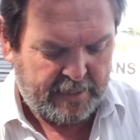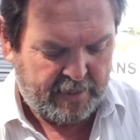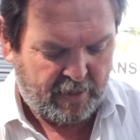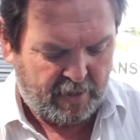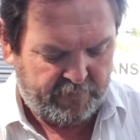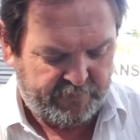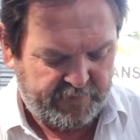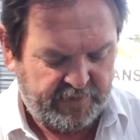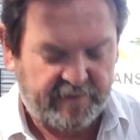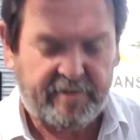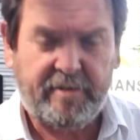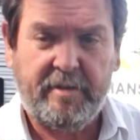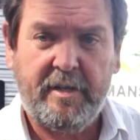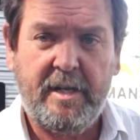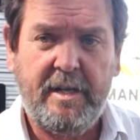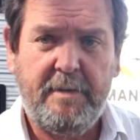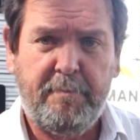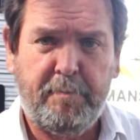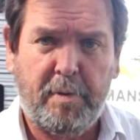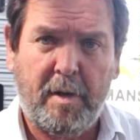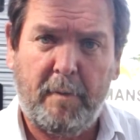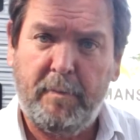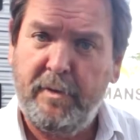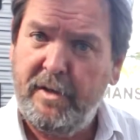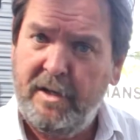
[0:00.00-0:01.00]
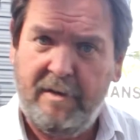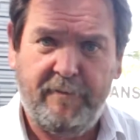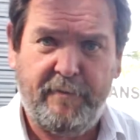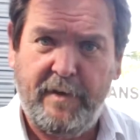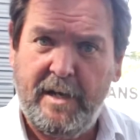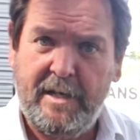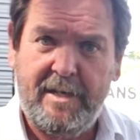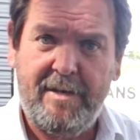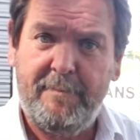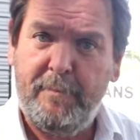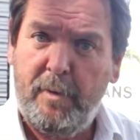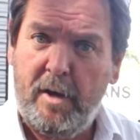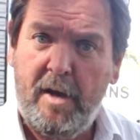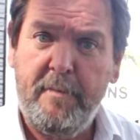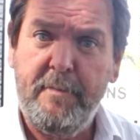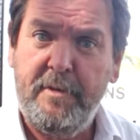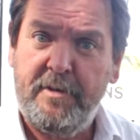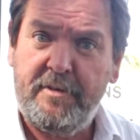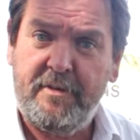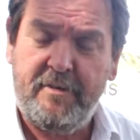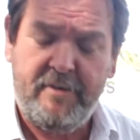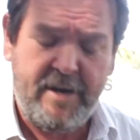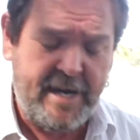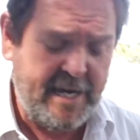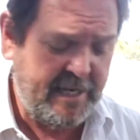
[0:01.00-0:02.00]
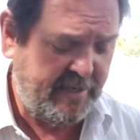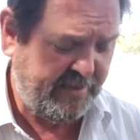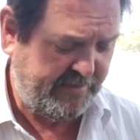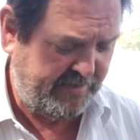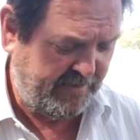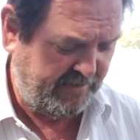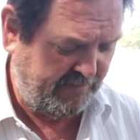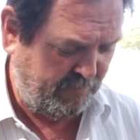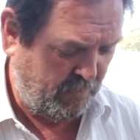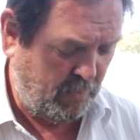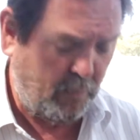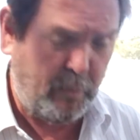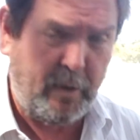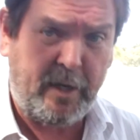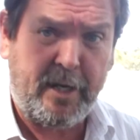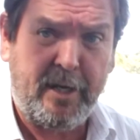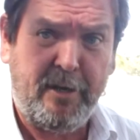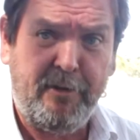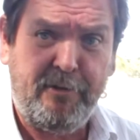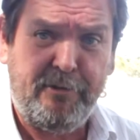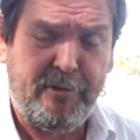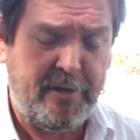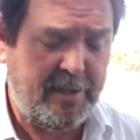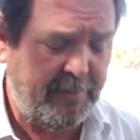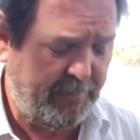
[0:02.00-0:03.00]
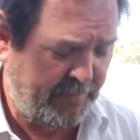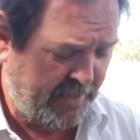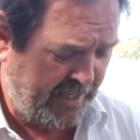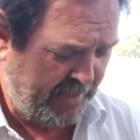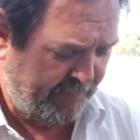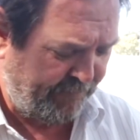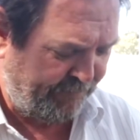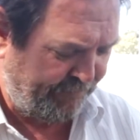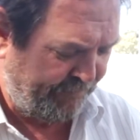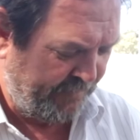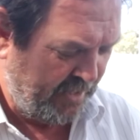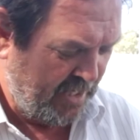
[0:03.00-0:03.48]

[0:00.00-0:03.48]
Obviously, probably invented by Mr. Anderson. Well, we can assume that.